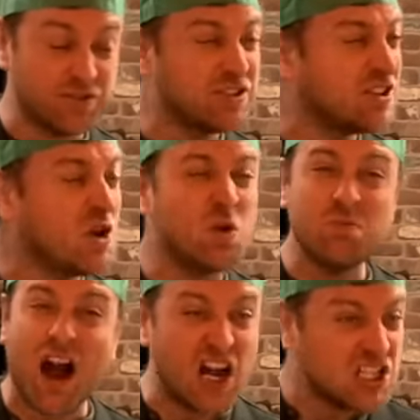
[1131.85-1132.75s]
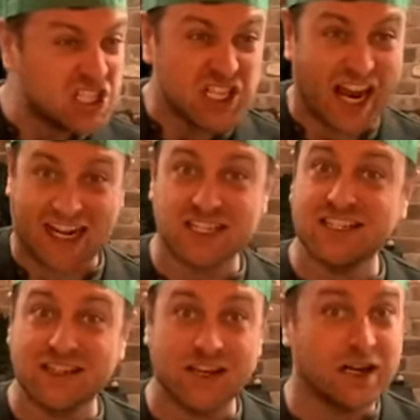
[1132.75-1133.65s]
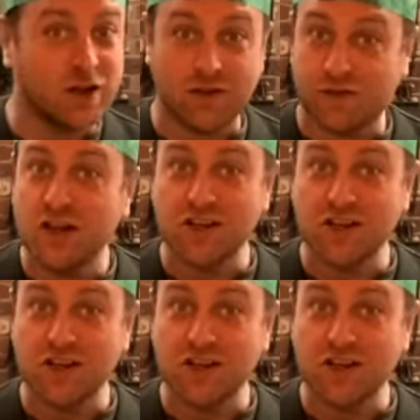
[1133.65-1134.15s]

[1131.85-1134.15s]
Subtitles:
so much actually that a lot of